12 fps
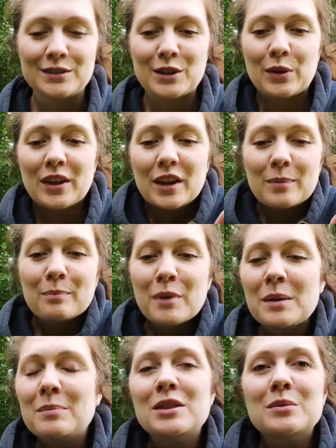So they
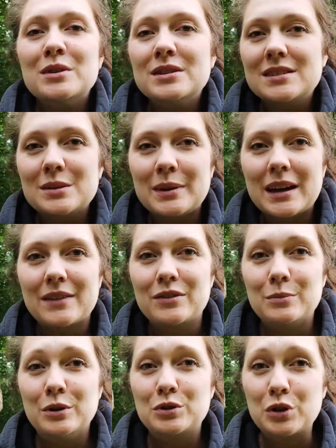might be the ones that we have
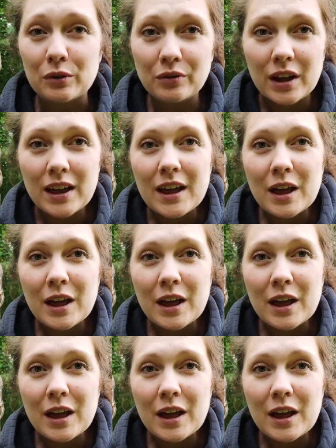the most of,